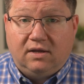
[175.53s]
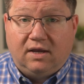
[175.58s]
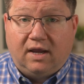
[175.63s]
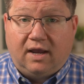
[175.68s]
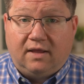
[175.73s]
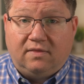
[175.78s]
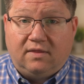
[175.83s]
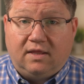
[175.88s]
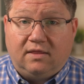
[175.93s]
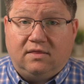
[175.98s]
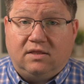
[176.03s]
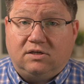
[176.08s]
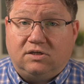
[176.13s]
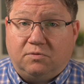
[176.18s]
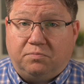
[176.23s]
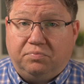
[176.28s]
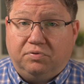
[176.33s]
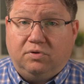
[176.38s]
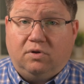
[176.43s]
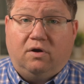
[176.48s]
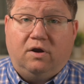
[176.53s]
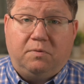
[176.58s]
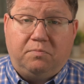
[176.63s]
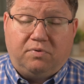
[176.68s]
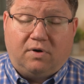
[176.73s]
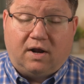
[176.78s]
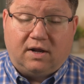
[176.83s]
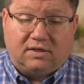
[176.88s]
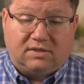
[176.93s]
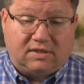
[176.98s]
and then the deploy
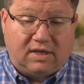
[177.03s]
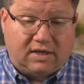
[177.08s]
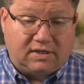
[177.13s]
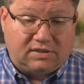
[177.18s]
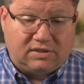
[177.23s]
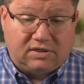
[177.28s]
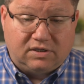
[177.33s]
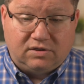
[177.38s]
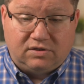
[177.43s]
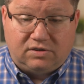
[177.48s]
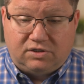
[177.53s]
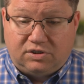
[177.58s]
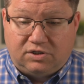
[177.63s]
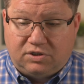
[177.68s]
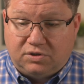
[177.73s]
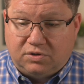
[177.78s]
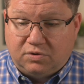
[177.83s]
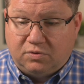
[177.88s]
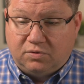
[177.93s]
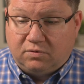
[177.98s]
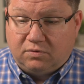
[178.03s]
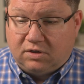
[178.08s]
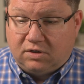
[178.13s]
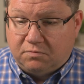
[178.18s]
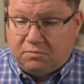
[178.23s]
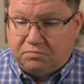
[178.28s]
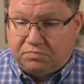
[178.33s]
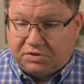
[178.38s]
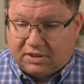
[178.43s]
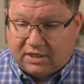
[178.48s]
process to
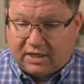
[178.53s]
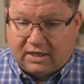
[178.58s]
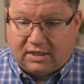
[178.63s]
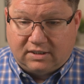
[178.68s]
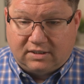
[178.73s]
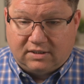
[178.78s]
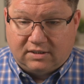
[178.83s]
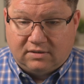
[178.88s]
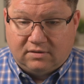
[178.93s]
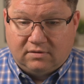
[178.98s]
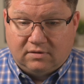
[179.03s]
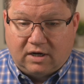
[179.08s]
complete.